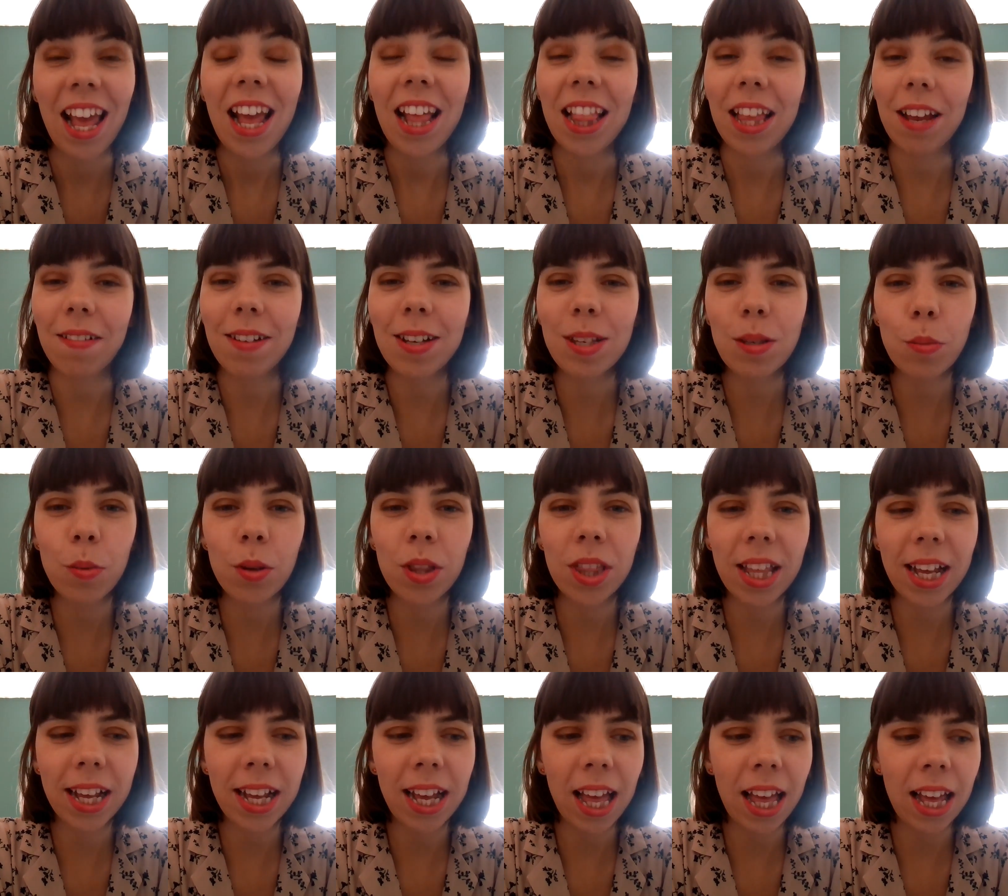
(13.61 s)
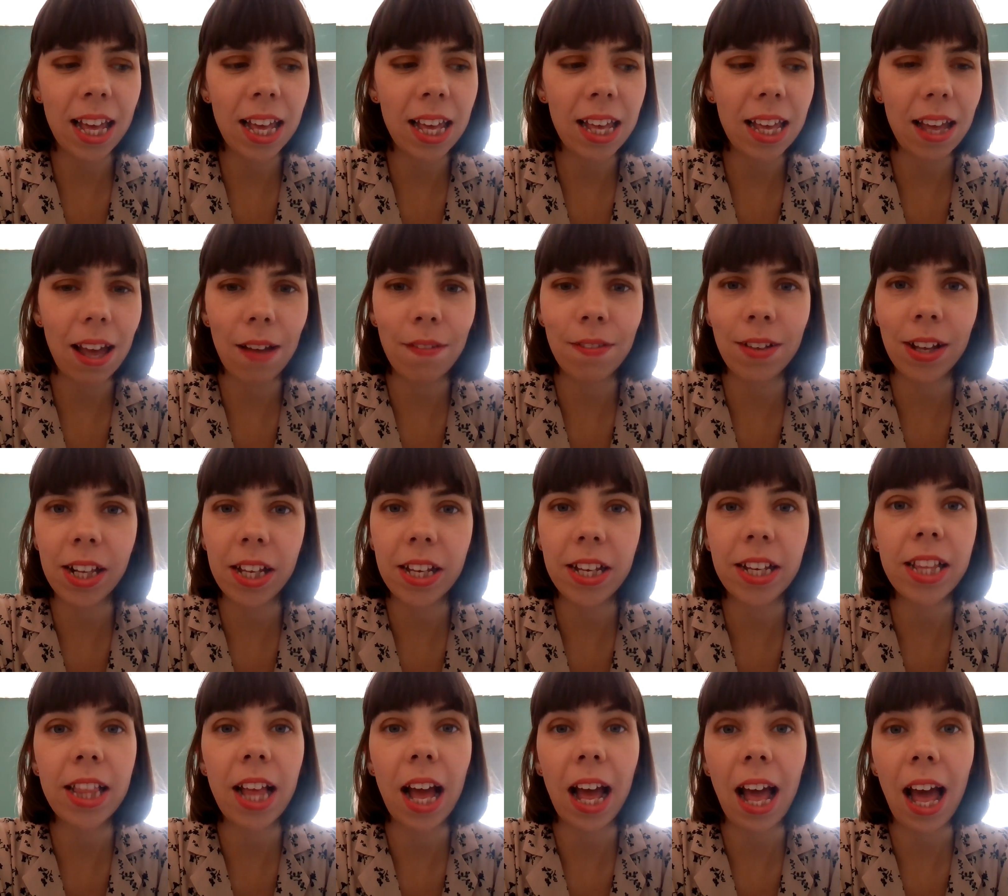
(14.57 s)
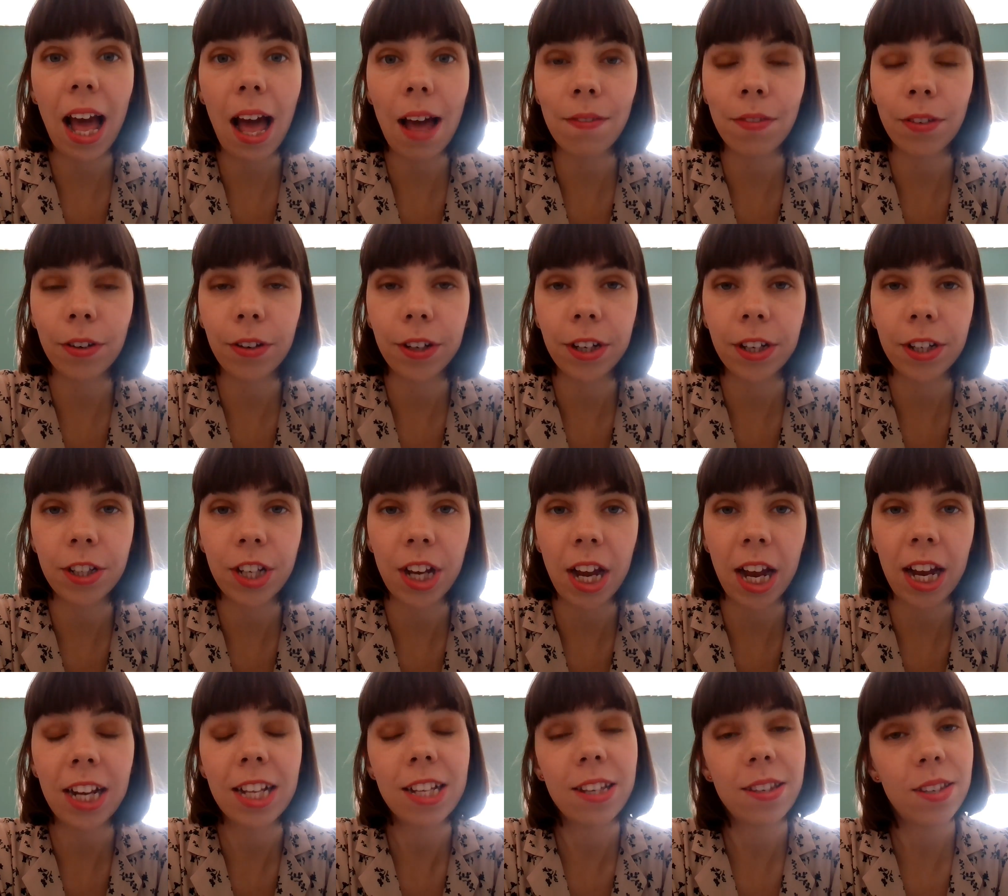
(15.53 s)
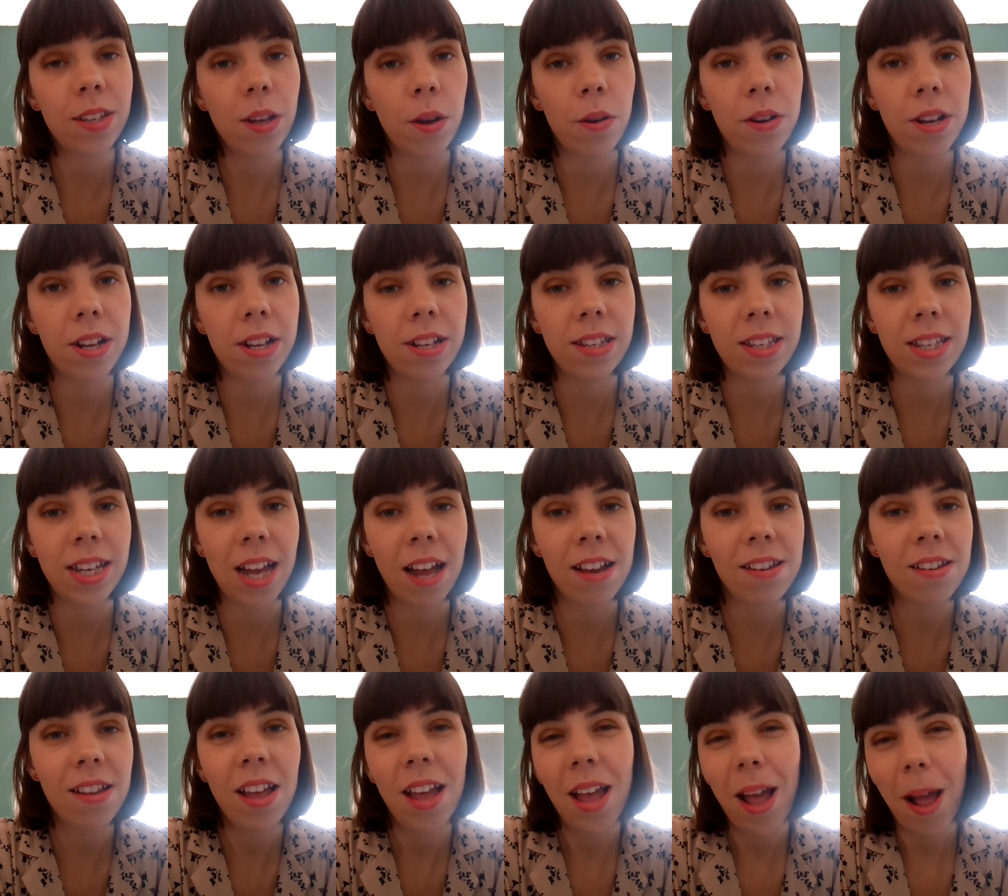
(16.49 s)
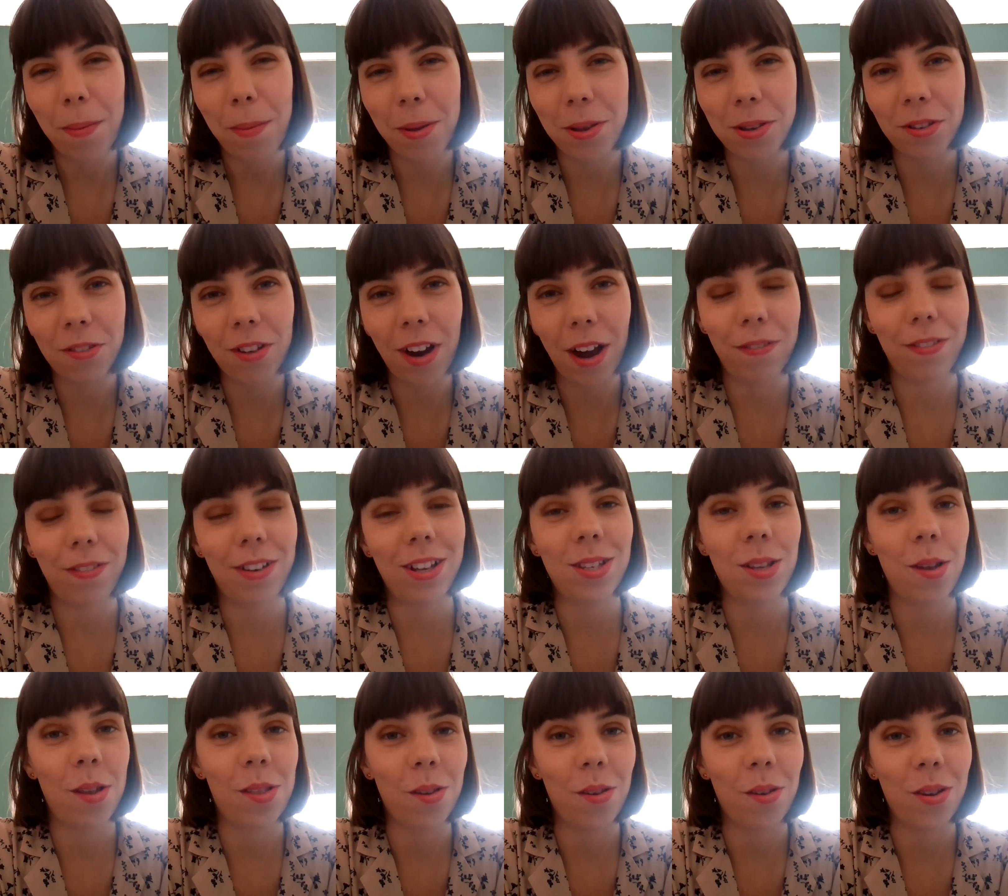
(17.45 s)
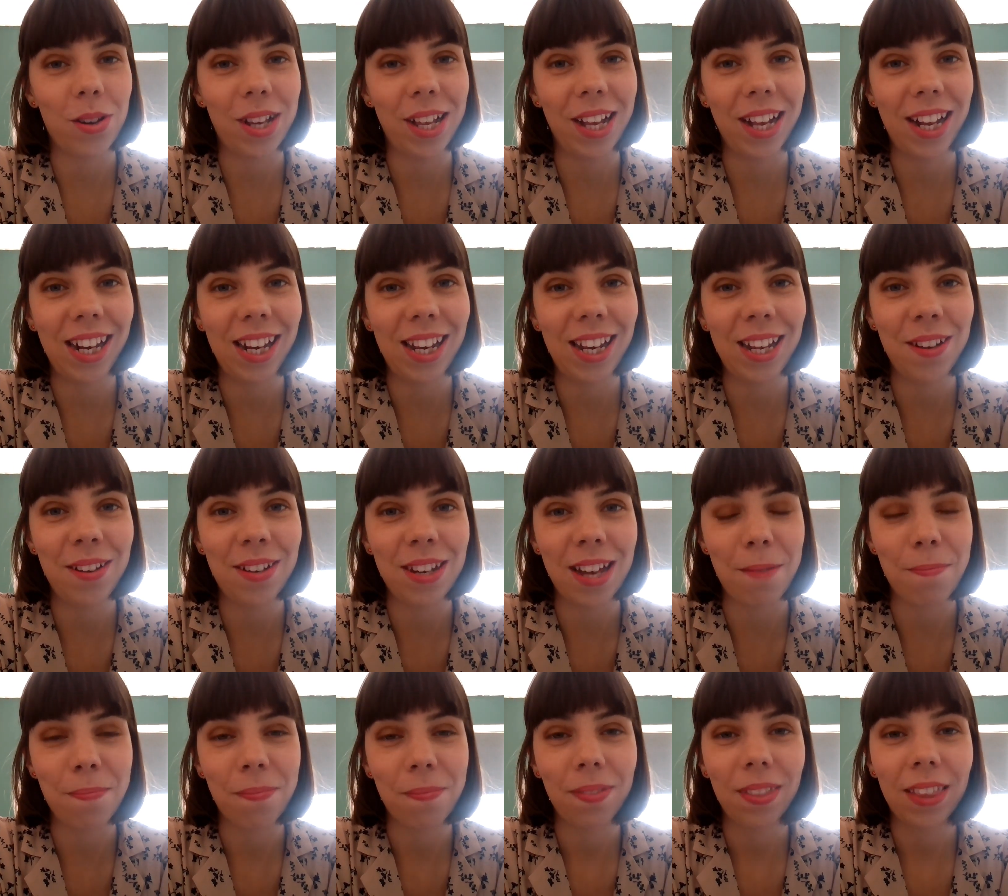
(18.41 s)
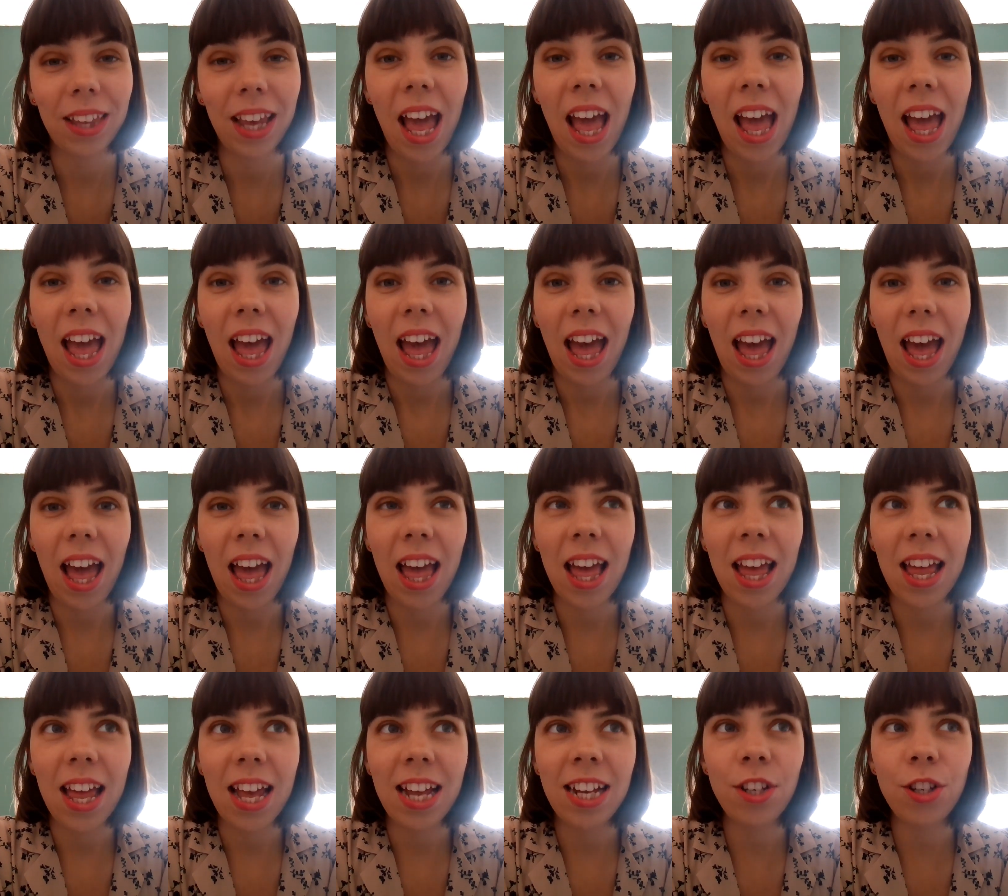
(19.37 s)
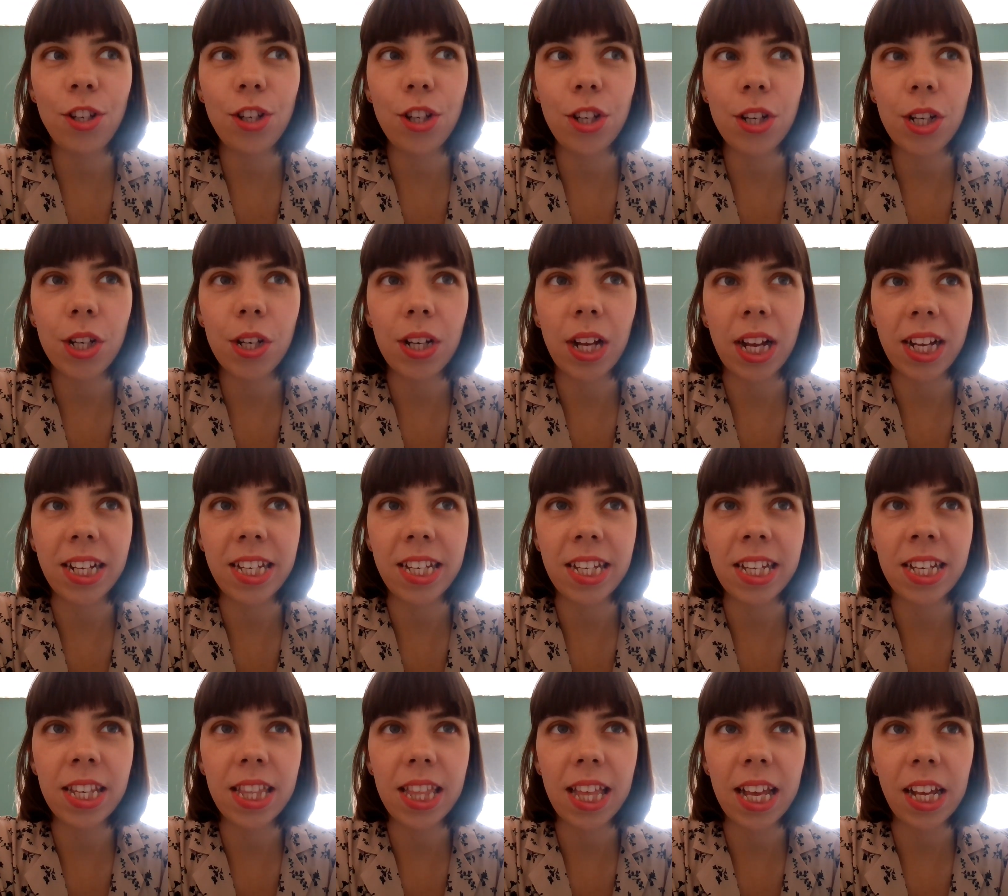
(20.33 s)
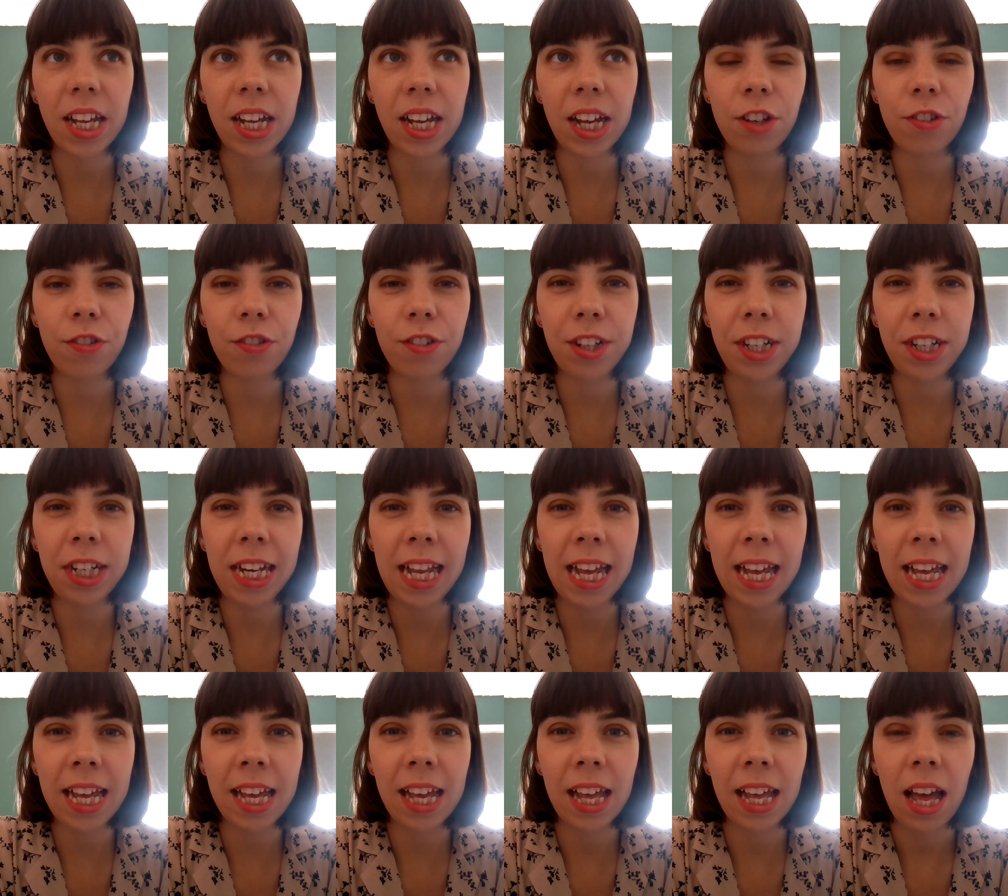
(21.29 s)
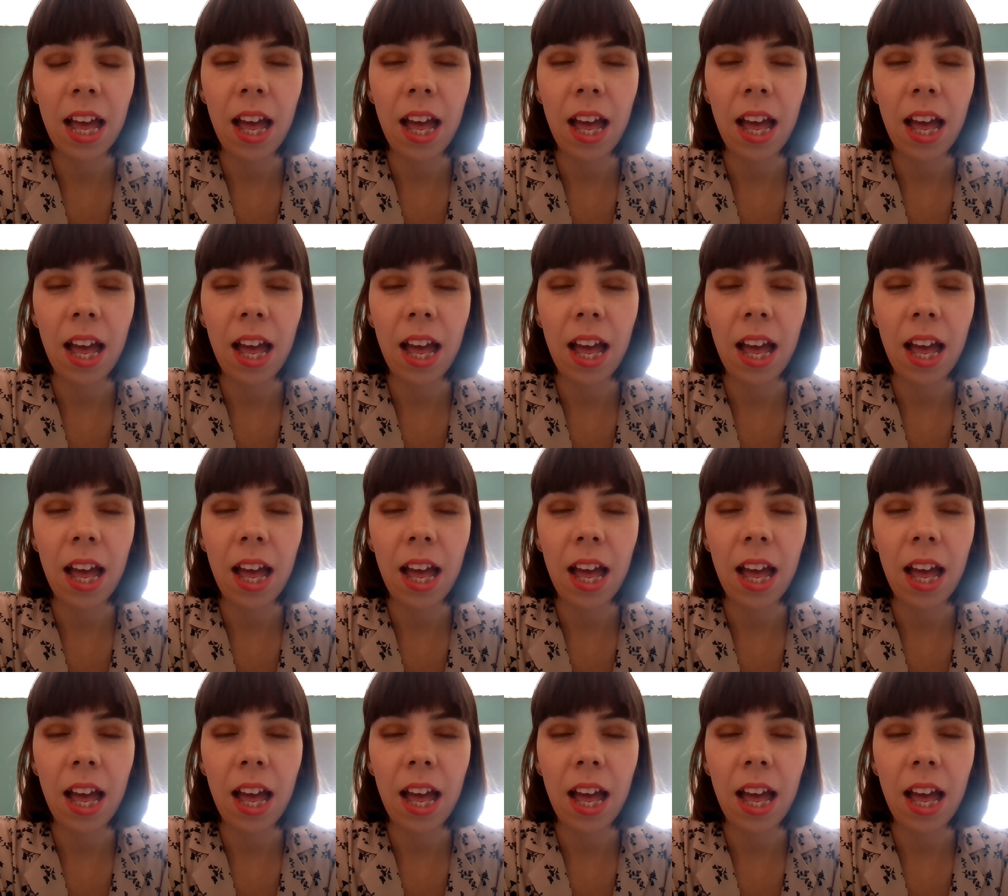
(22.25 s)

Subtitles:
There is one thing I have included that I haven't crocheted, it's sewn instead, but it's crafty so I thought I'd include it. In June I didn't think I'd really